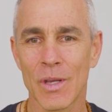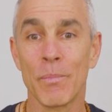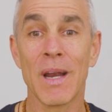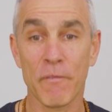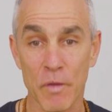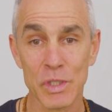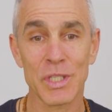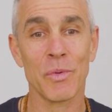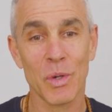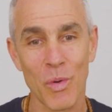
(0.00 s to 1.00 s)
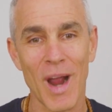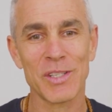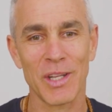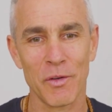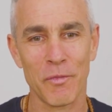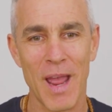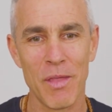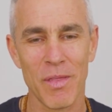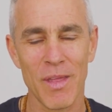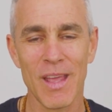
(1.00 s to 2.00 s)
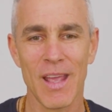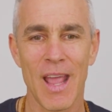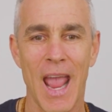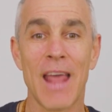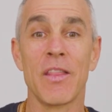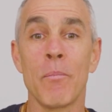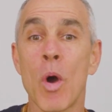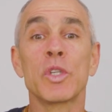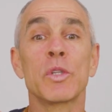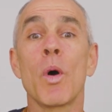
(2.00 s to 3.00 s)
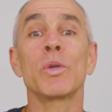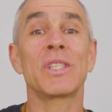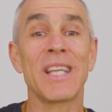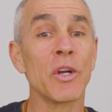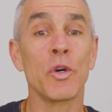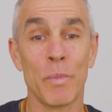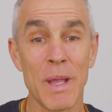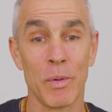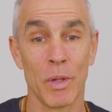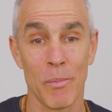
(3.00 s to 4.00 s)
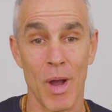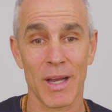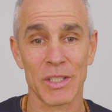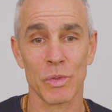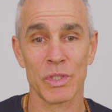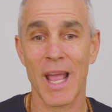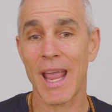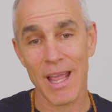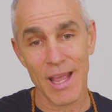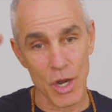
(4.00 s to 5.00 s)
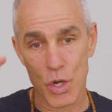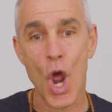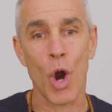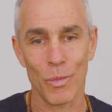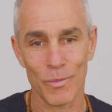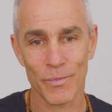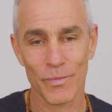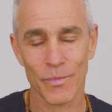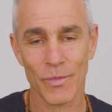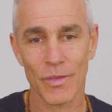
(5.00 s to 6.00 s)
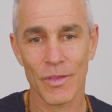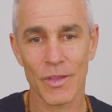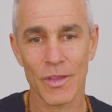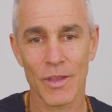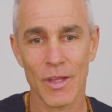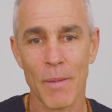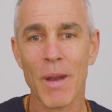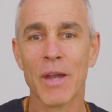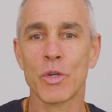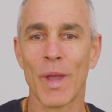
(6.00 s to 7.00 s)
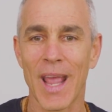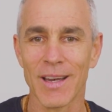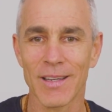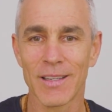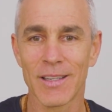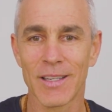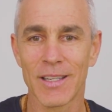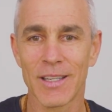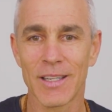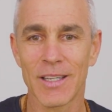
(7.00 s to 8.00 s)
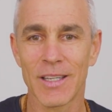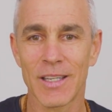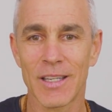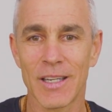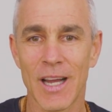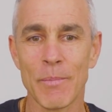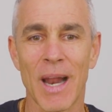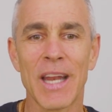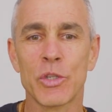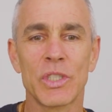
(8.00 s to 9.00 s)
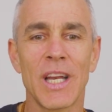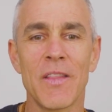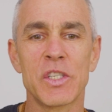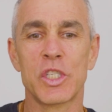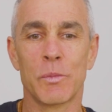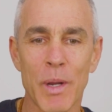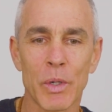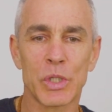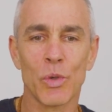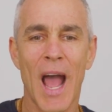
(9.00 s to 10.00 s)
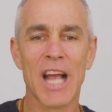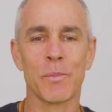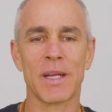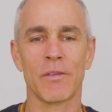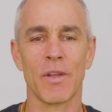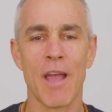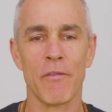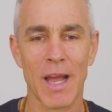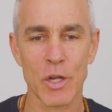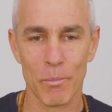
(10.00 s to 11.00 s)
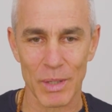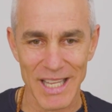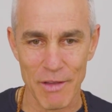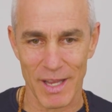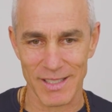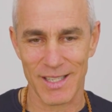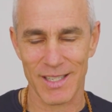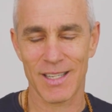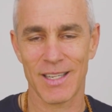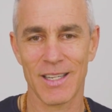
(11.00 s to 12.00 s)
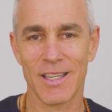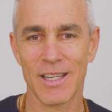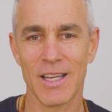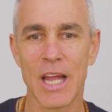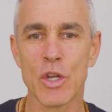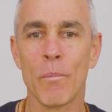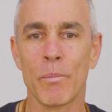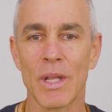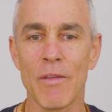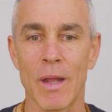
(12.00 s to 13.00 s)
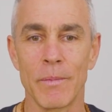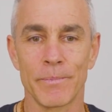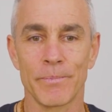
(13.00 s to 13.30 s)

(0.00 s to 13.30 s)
But at first, it requires a little faith. And the most cynical people among us will say, no, I'm not doing it. I'm not interested in this spiritual aspect of life. I don't believe it. I don't believe it.